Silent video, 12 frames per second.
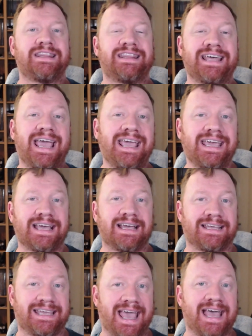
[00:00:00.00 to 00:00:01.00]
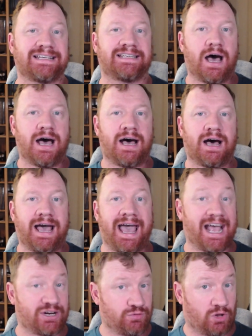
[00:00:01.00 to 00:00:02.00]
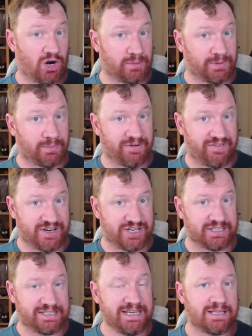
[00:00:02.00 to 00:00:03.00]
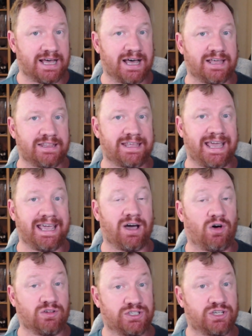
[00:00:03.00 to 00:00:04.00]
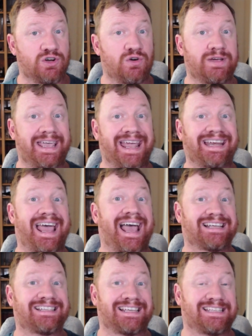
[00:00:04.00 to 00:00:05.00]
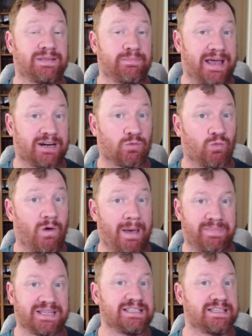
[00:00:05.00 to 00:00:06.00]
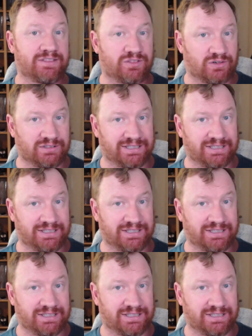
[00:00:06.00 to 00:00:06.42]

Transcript: They get actual armor proficiency. They also gain access to better weapons at 3rd